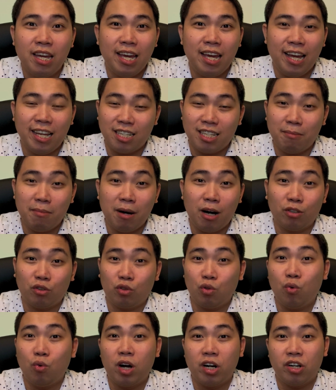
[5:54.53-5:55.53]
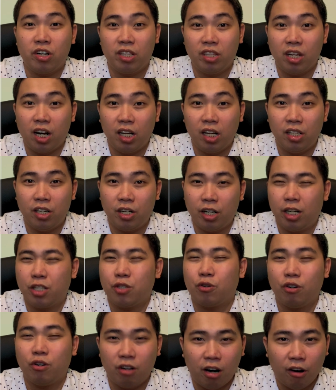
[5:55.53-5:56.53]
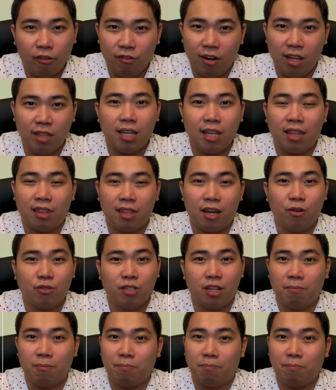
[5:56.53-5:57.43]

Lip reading: is about $200 or roughly 10,000